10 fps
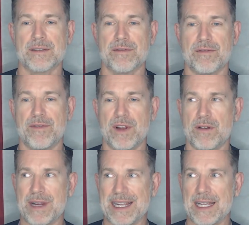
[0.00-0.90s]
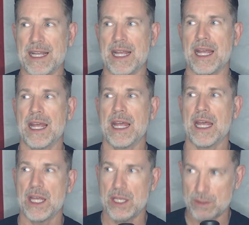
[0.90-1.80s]
very
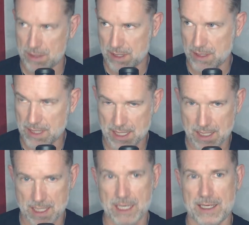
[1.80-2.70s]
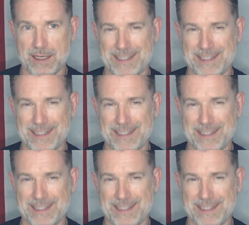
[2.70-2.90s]
healthy that night.